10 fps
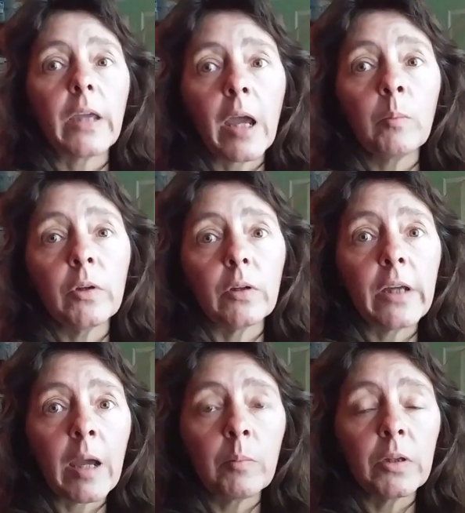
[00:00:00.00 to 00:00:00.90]

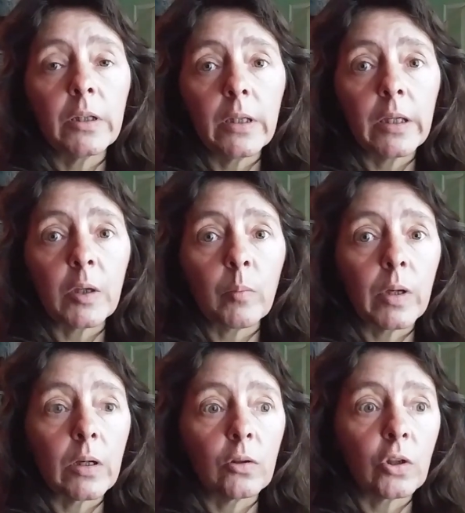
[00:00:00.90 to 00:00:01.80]
cabinet
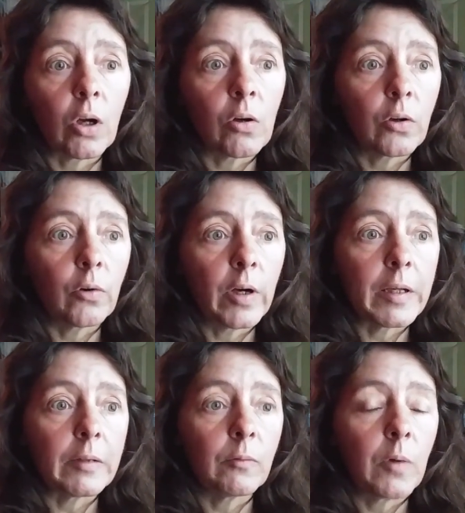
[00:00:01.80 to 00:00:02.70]
incubators are great,